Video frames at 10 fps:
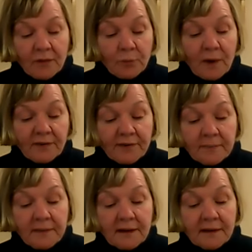The wealthy
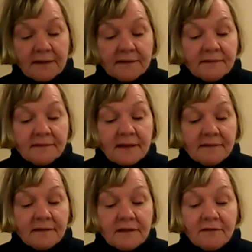man
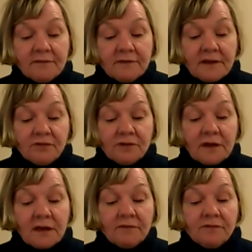extends the invitation
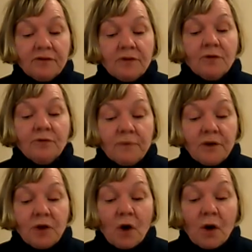even to those
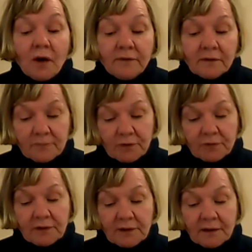beyond the
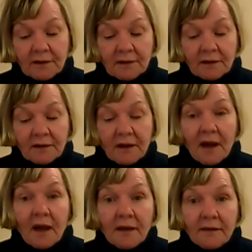community,
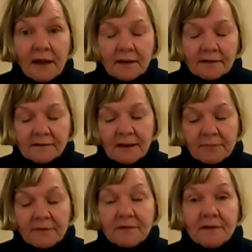and they
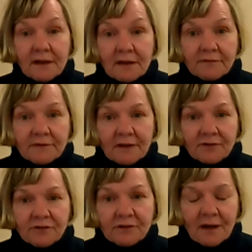accept the
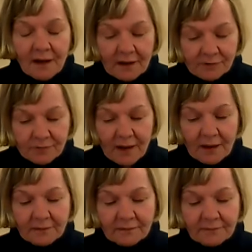invitation as
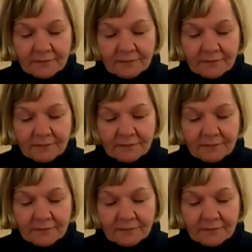well.